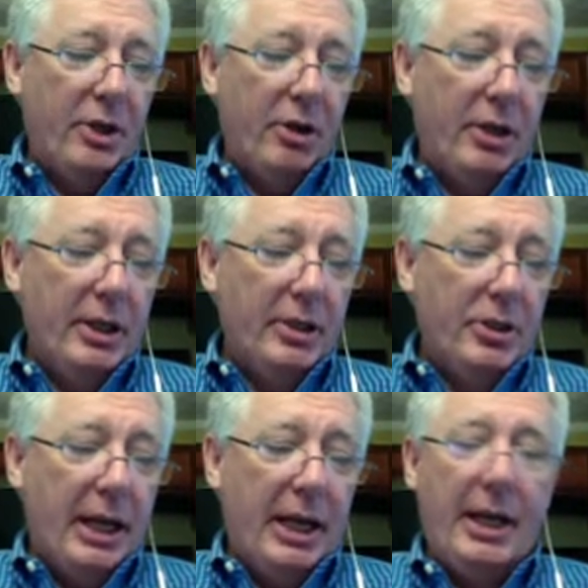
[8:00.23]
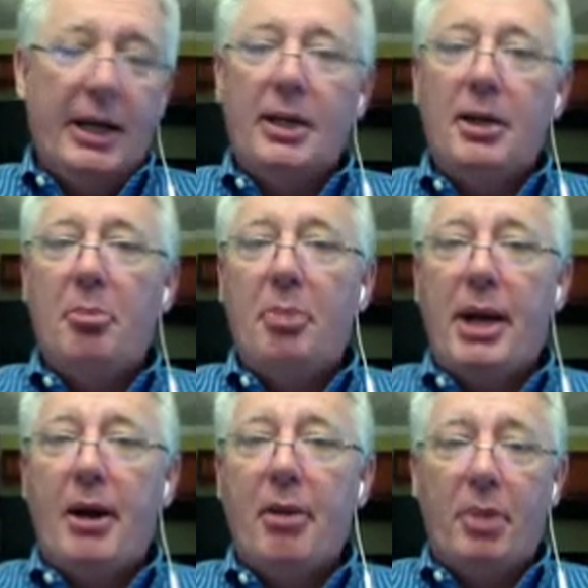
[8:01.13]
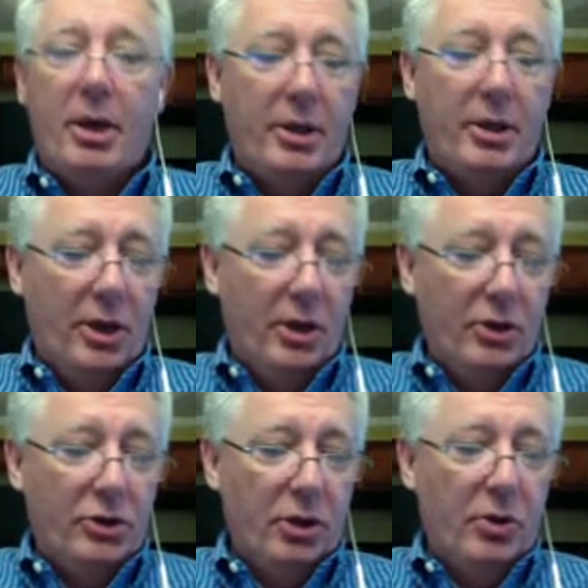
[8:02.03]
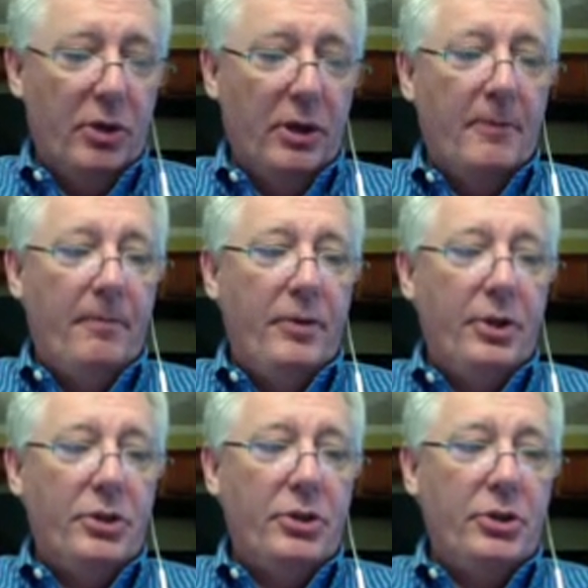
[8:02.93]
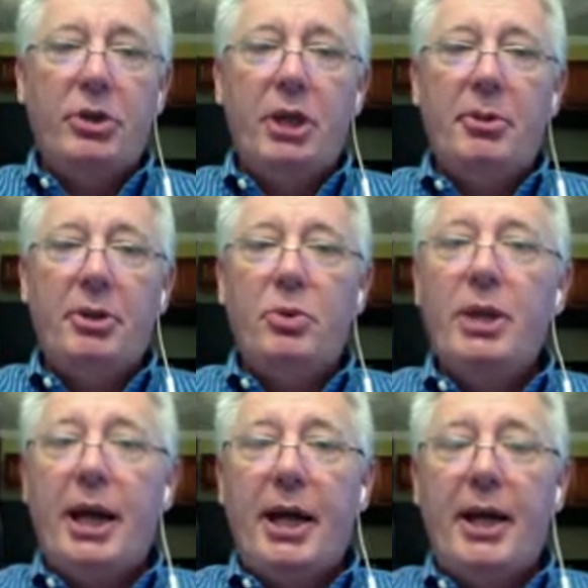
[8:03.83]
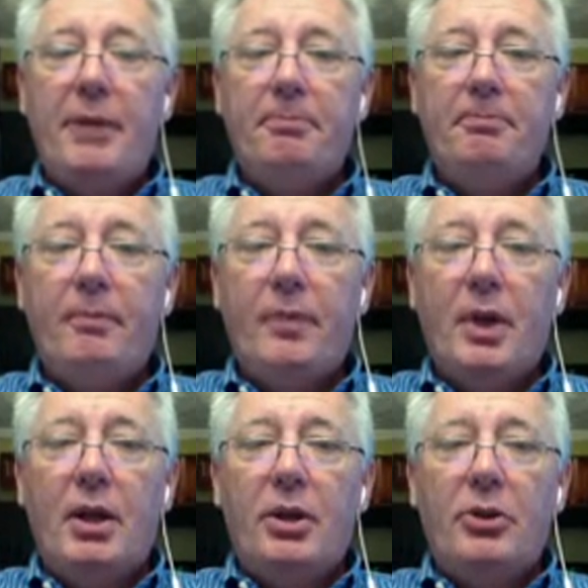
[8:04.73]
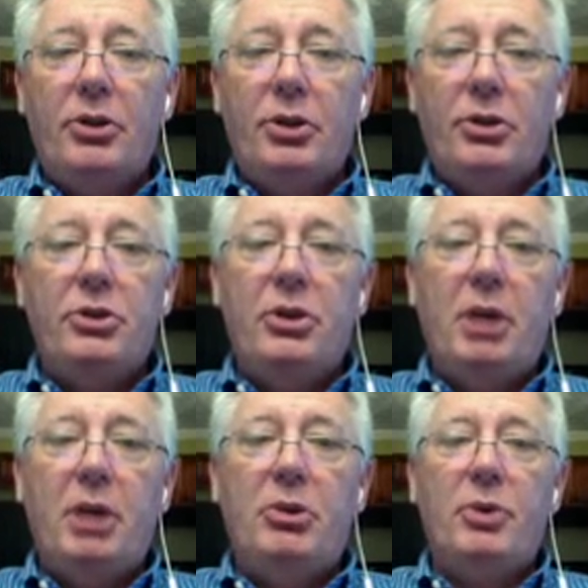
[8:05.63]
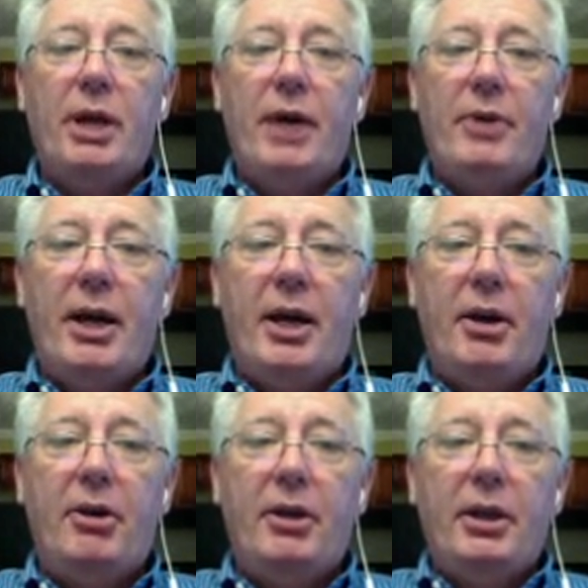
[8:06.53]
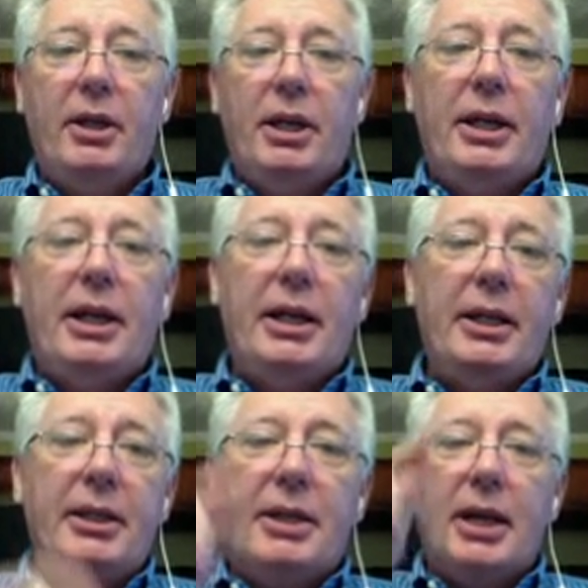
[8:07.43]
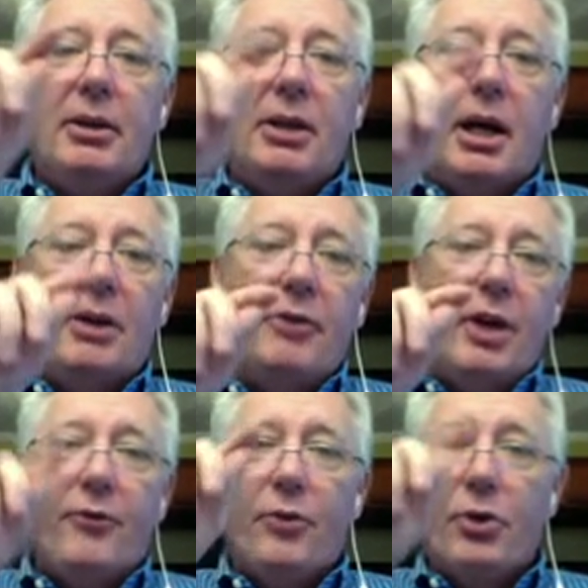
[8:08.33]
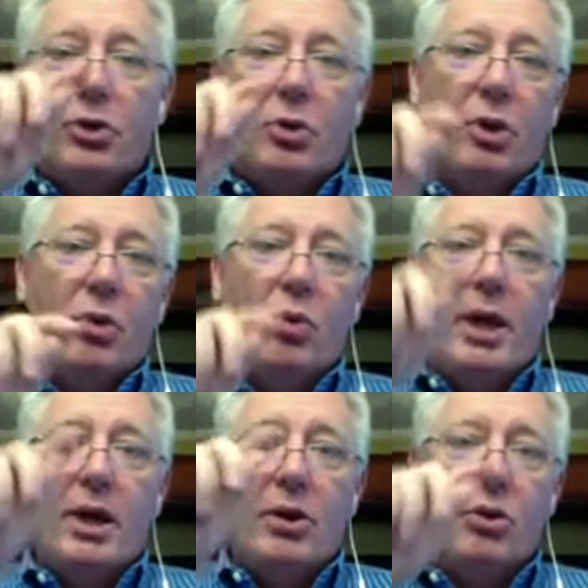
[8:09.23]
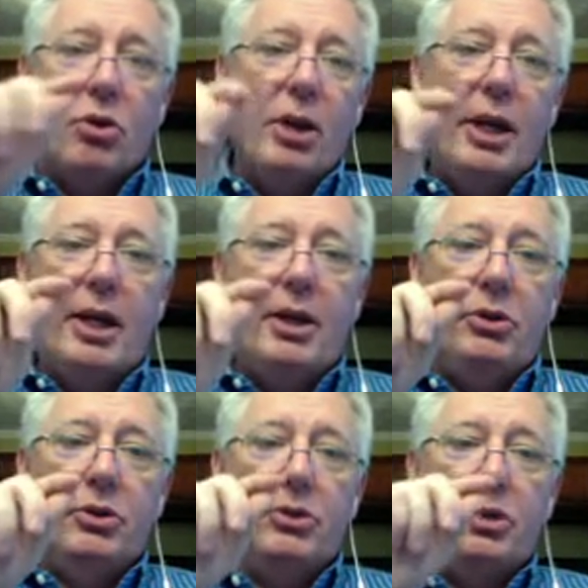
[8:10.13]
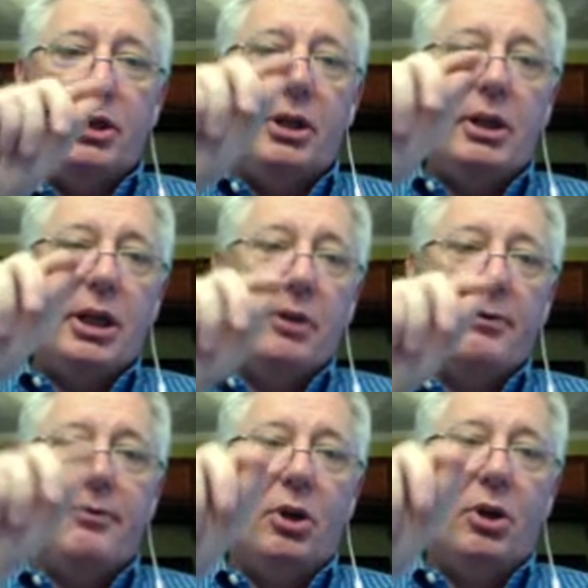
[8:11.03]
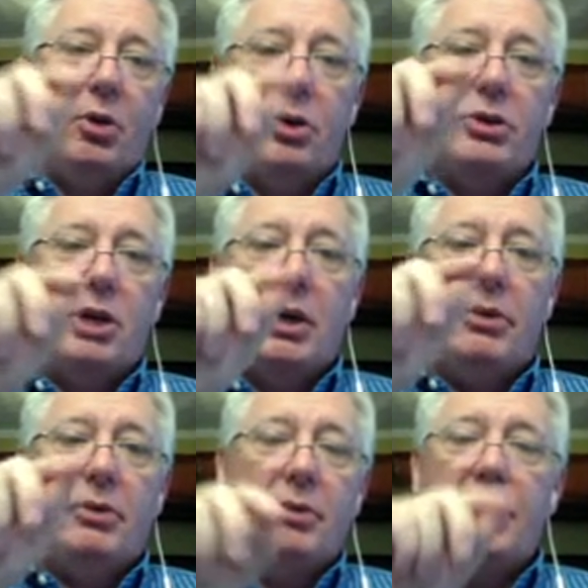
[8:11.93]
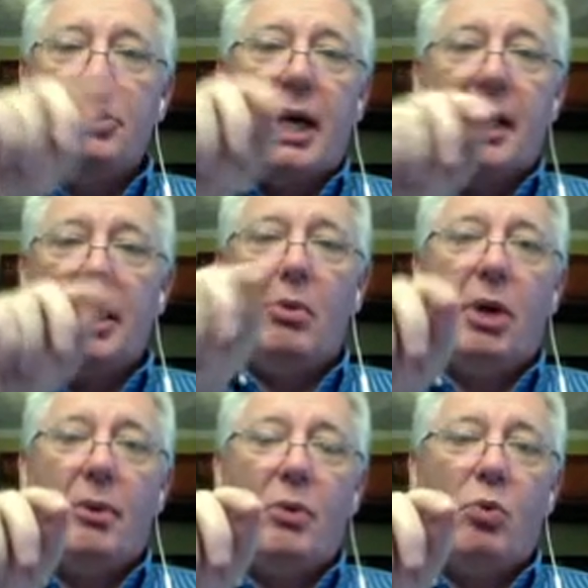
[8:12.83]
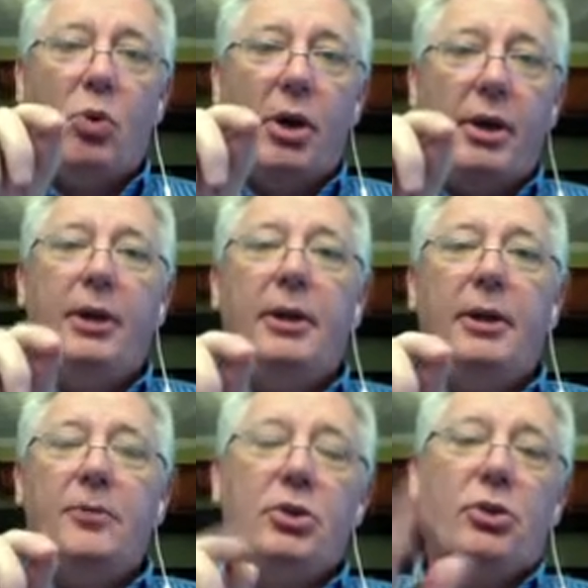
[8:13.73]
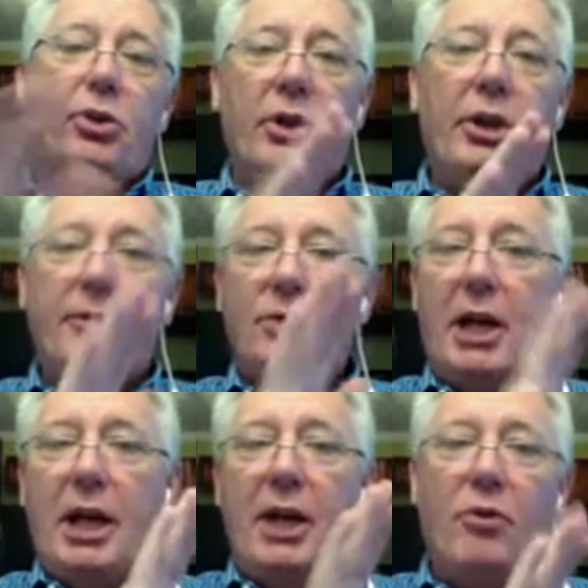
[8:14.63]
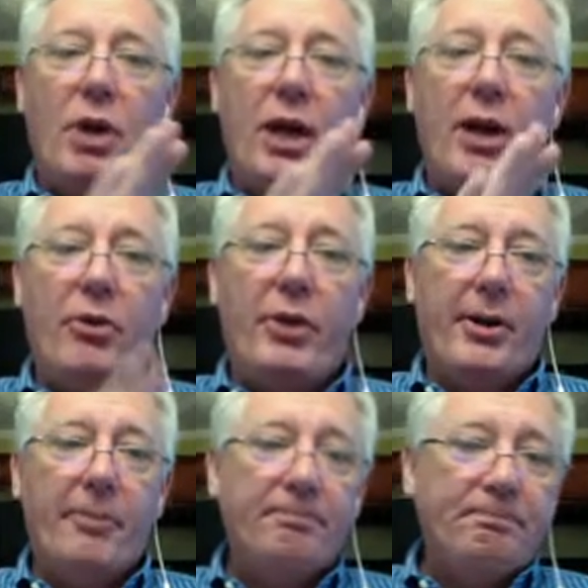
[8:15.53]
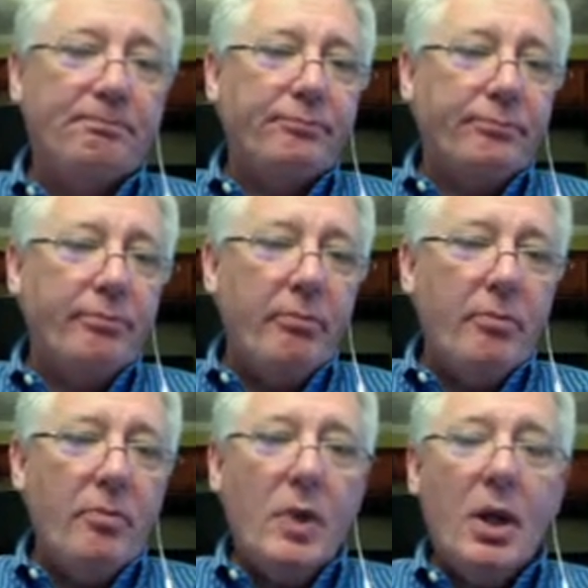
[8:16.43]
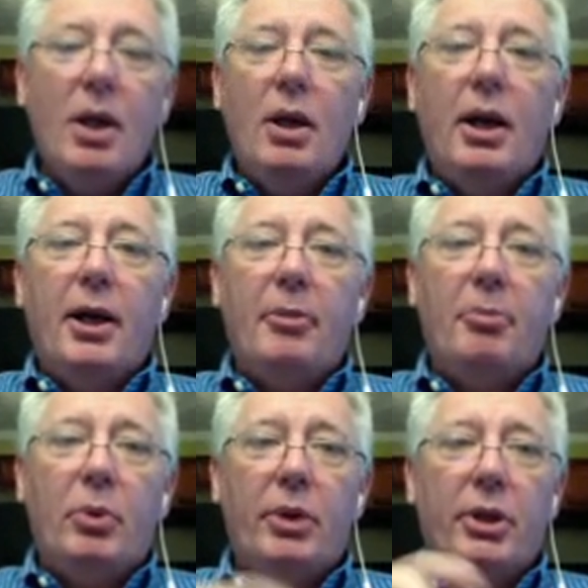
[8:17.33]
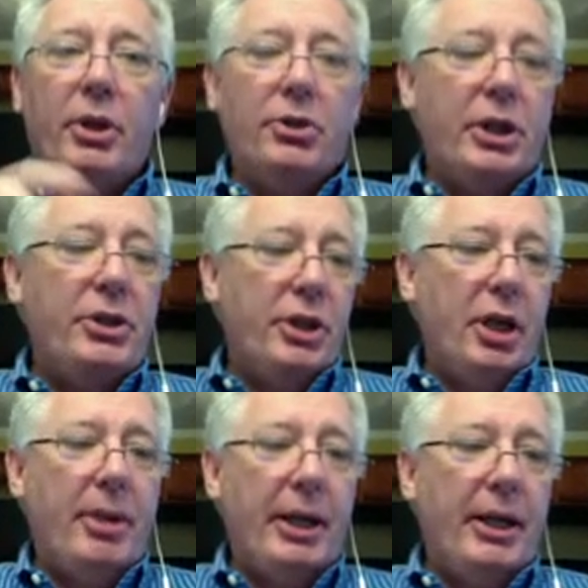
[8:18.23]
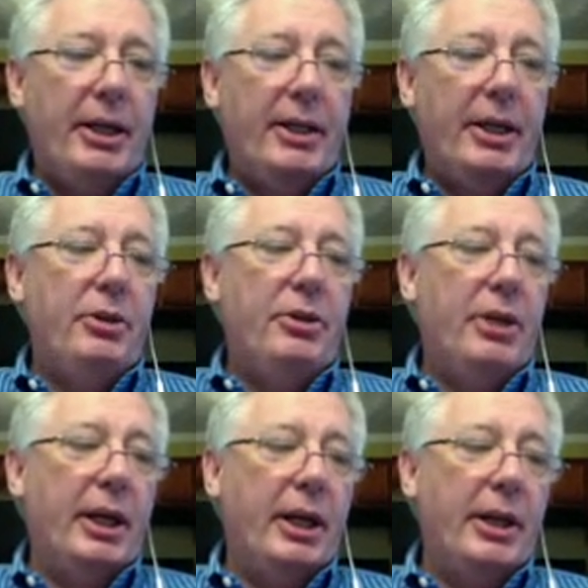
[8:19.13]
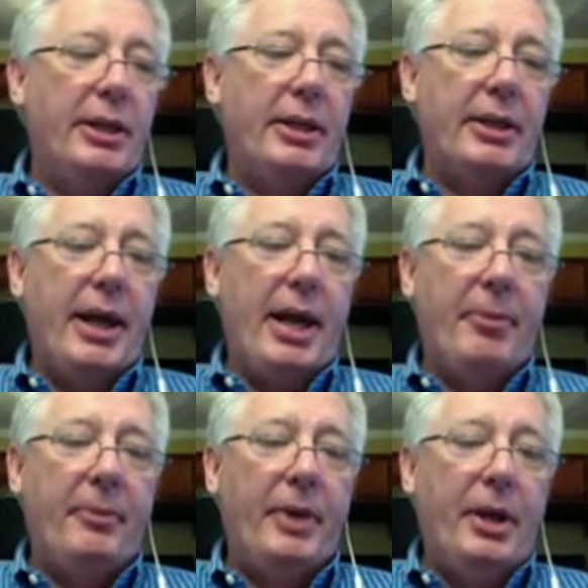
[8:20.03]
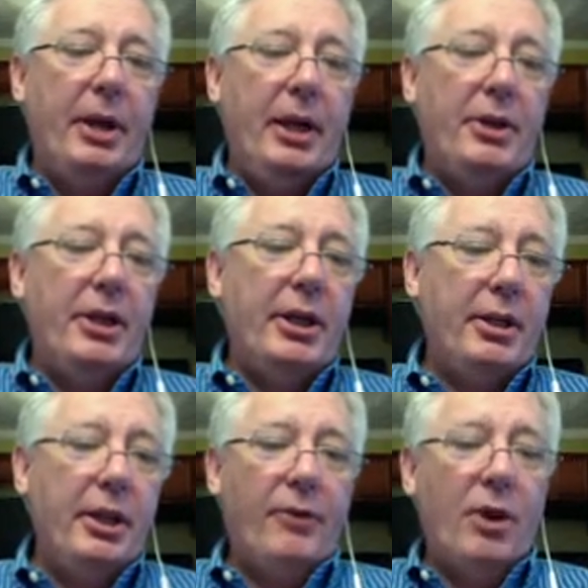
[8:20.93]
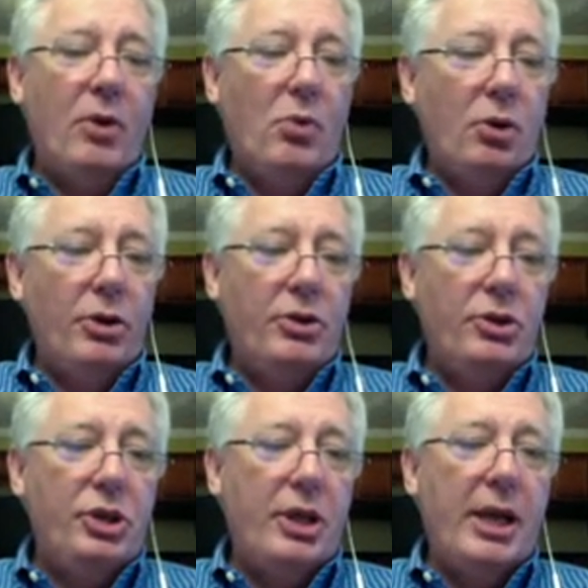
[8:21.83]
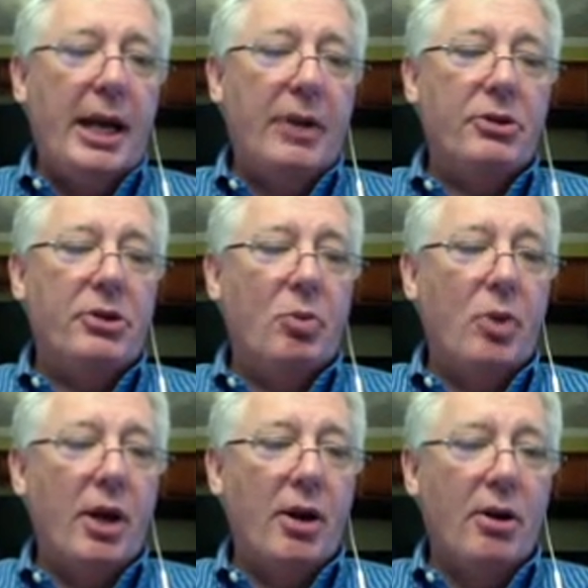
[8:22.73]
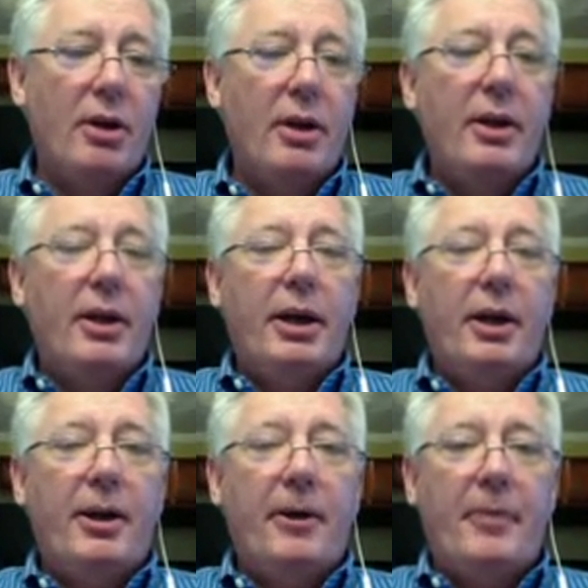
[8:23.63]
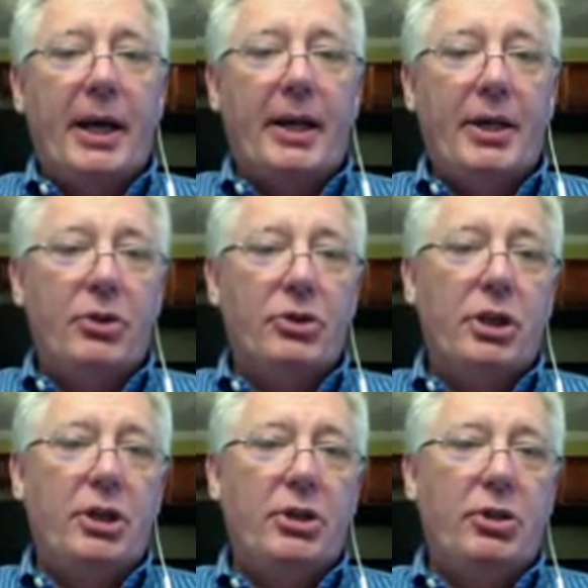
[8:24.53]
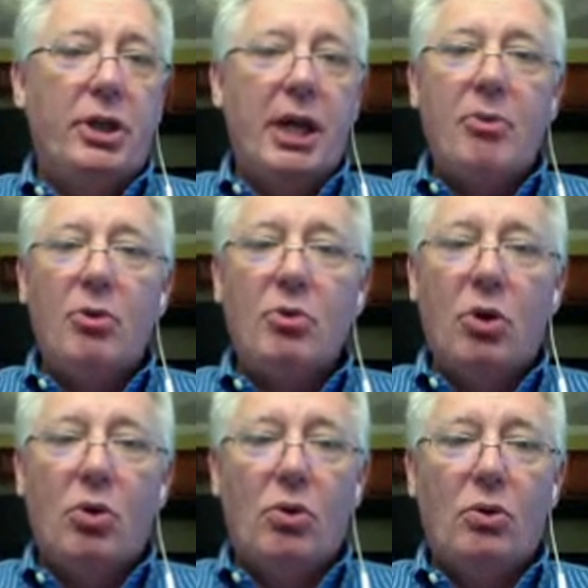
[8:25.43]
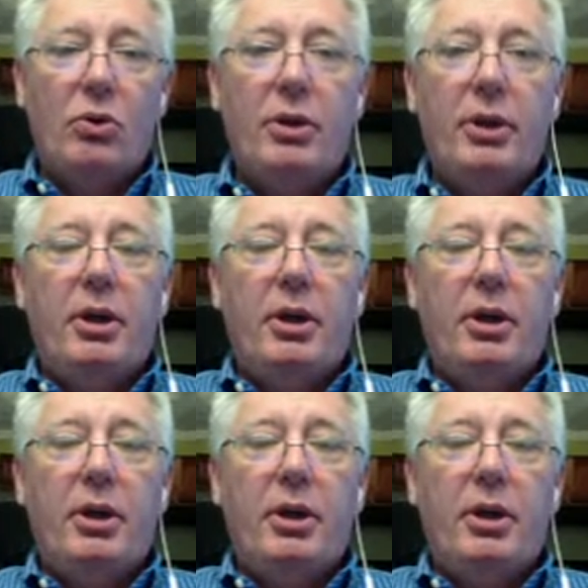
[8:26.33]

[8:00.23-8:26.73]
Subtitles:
there is a compare button here. So this is the image we had. This is the image we have now. And again, I didn't take a lot of effort going around her head. You'll see kind of, where it's not exactly what I would want, just on the left side of her hair there. But with a little touching up, I could get that to happen. And then if I want to send it out somewhere, I can either send it to the camera roll,